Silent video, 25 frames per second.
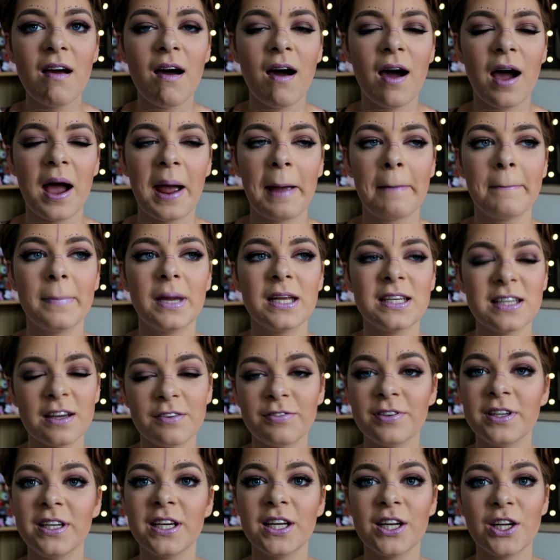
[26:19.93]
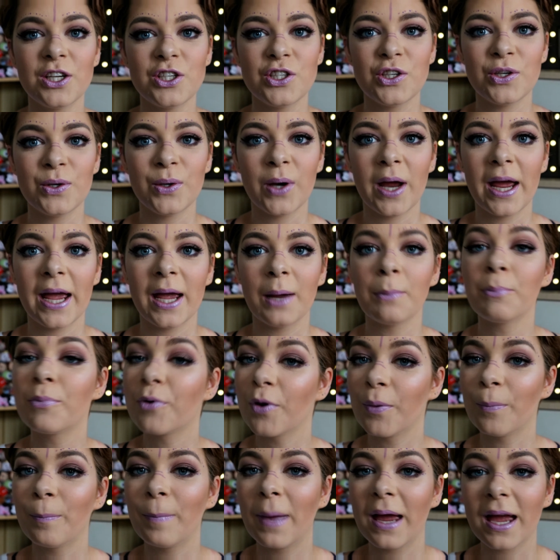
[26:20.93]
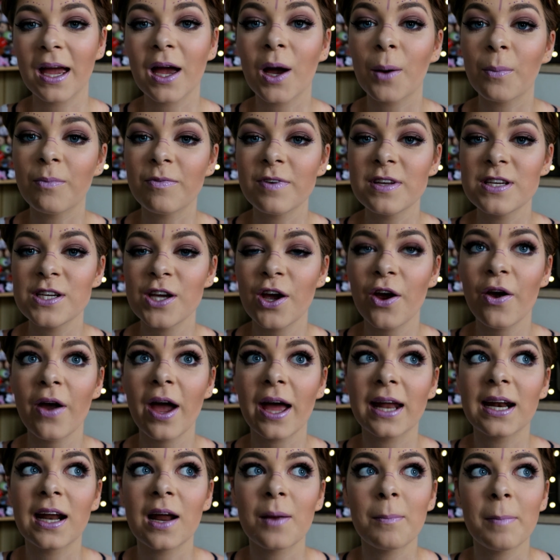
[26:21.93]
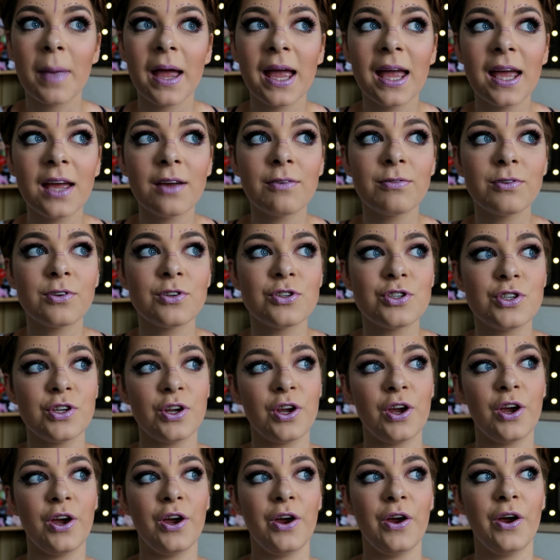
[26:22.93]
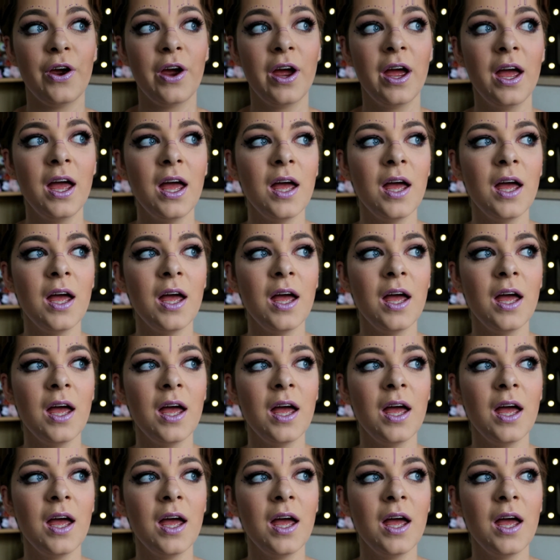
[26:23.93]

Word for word: I'm definitely going to do a prom makeup video and I may even do